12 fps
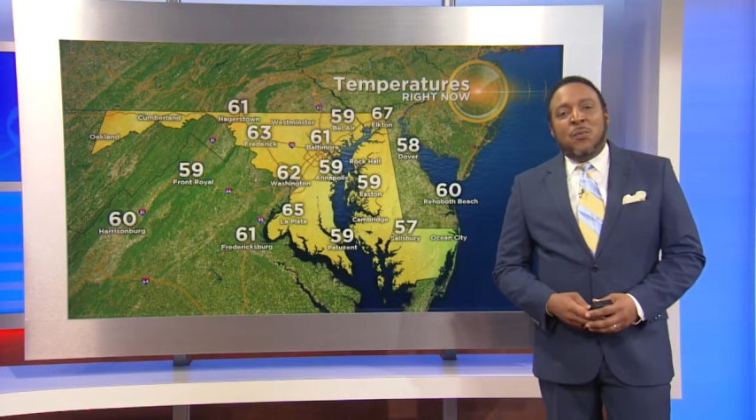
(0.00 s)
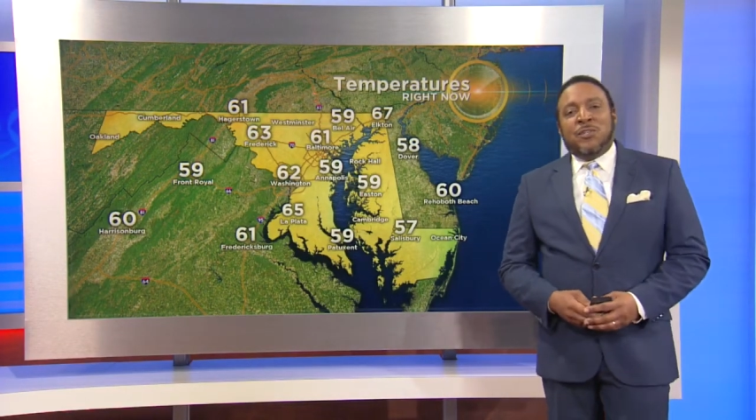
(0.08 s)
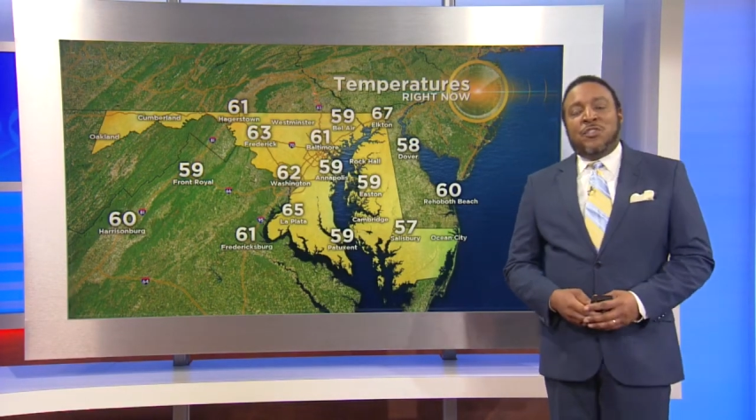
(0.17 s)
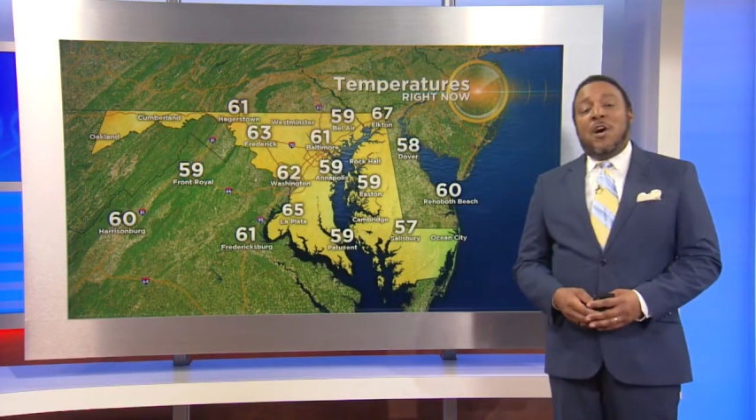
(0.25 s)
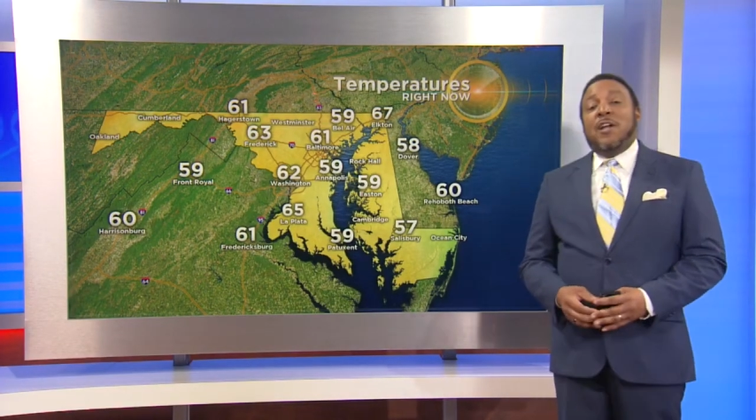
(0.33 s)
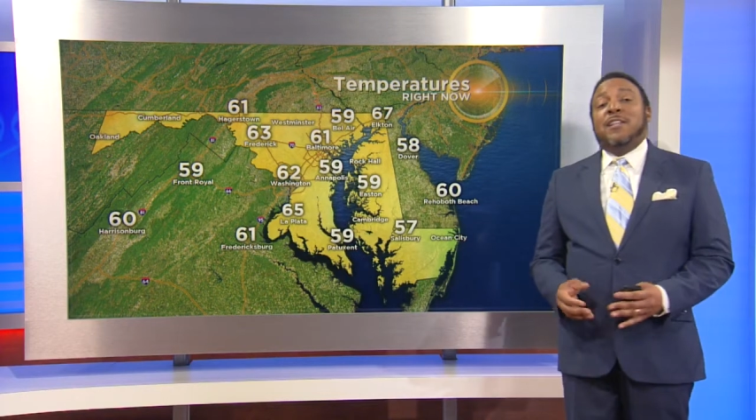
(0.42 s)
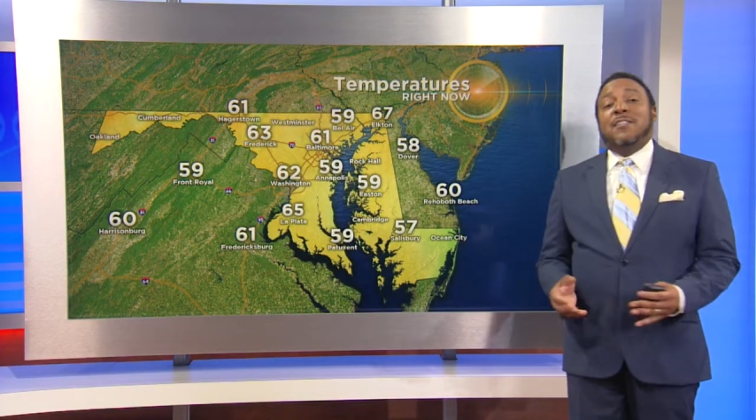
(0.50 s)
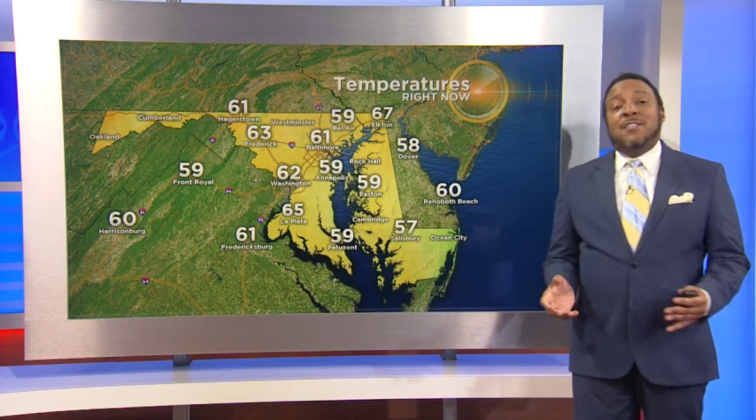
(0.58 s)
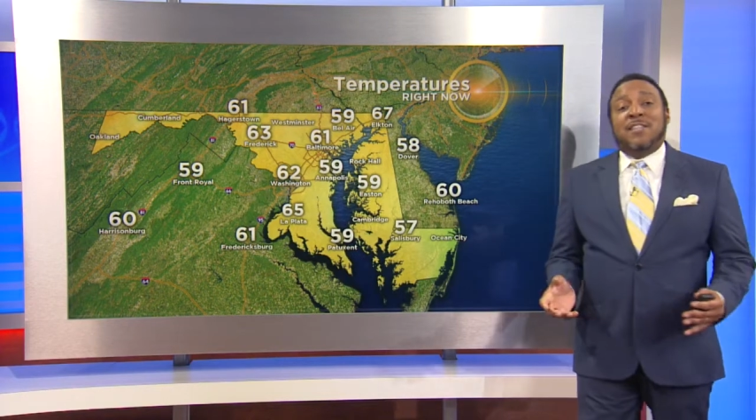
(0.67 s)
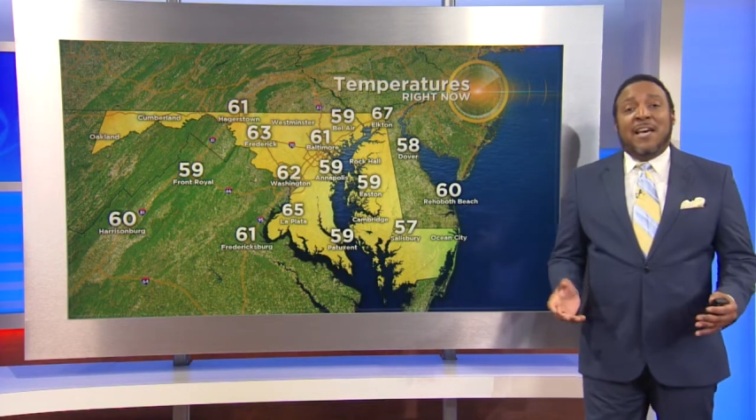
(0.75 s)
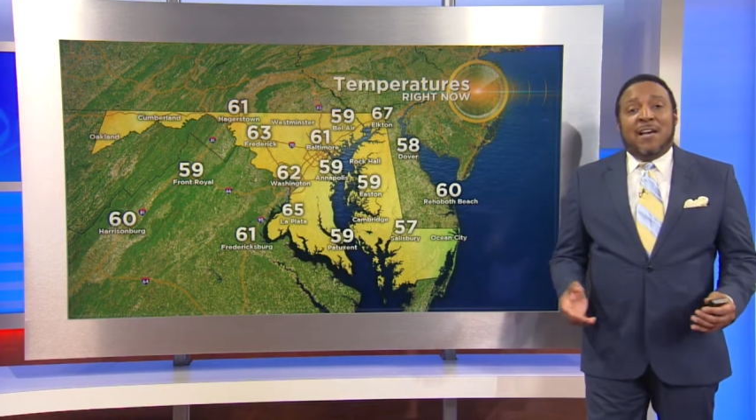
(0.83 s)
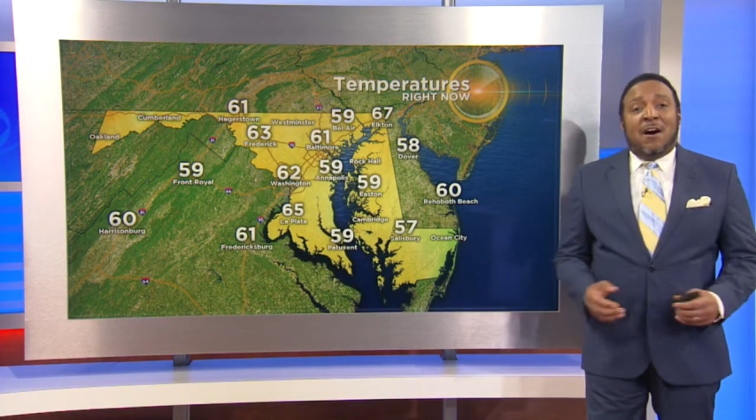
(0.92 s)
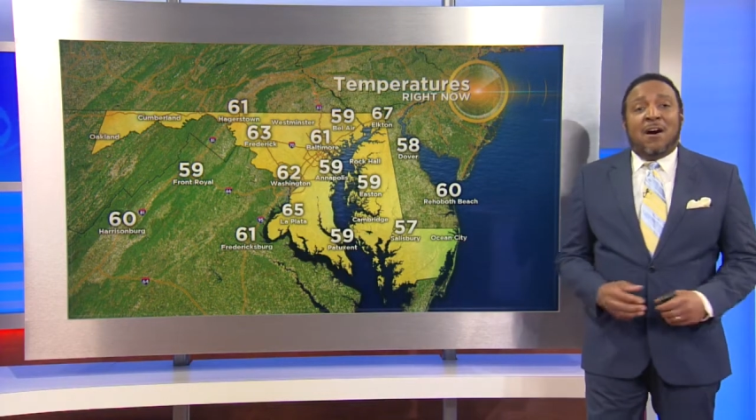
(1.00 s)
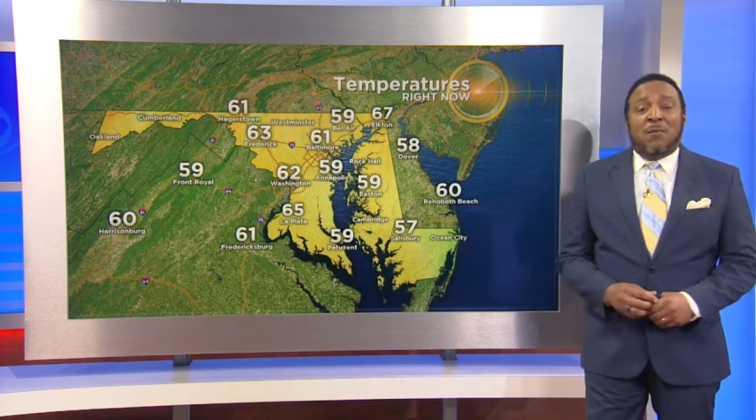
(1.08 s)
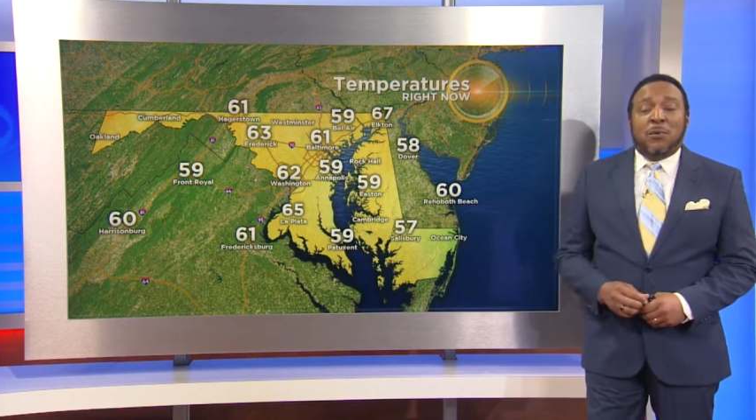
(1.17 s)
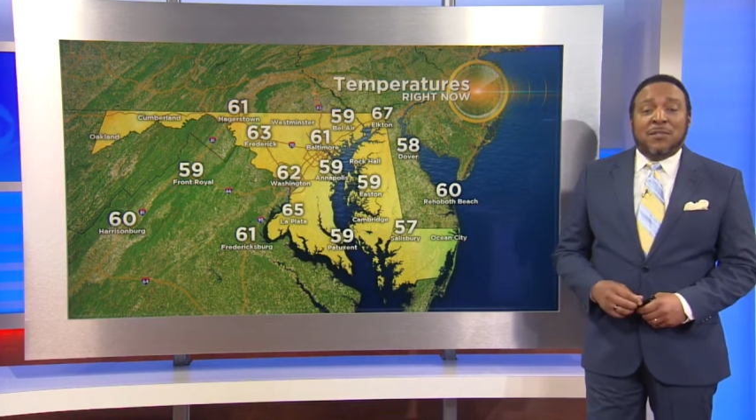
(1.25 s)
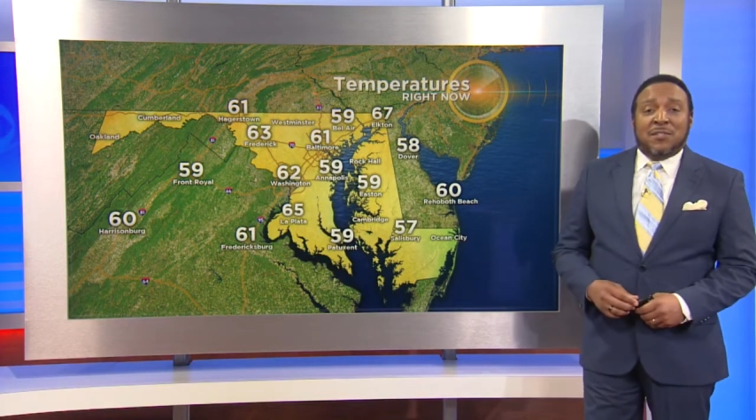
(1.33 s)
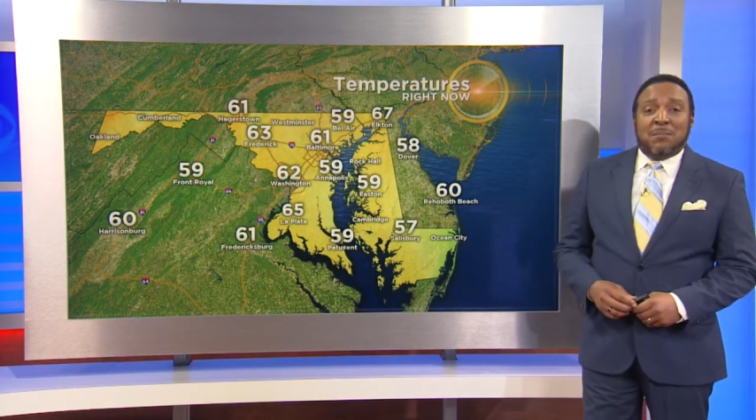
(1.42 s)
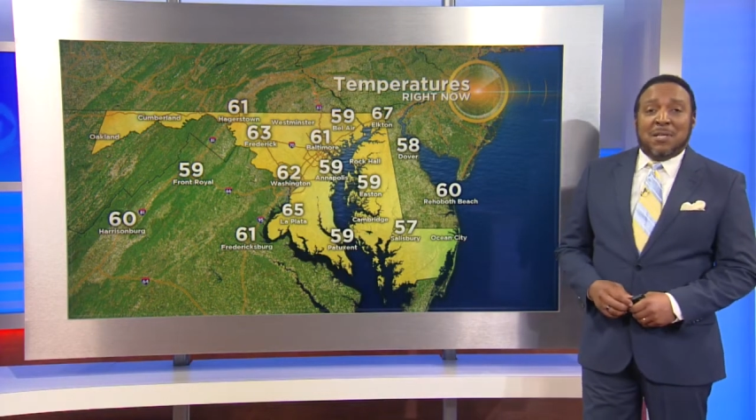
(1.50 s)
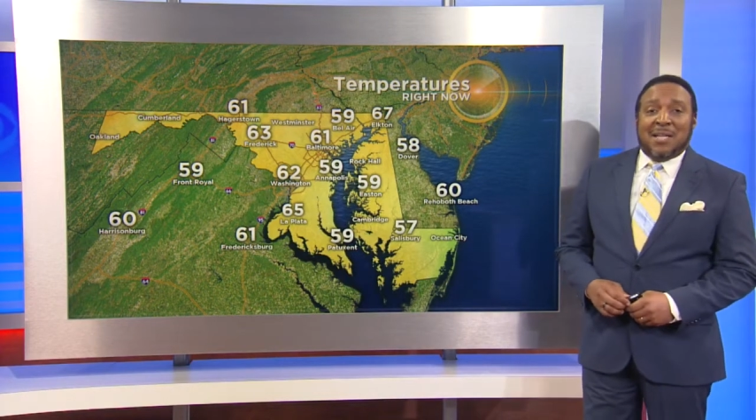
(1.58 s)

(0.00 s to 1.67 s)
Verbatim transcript: We're starting this day off with some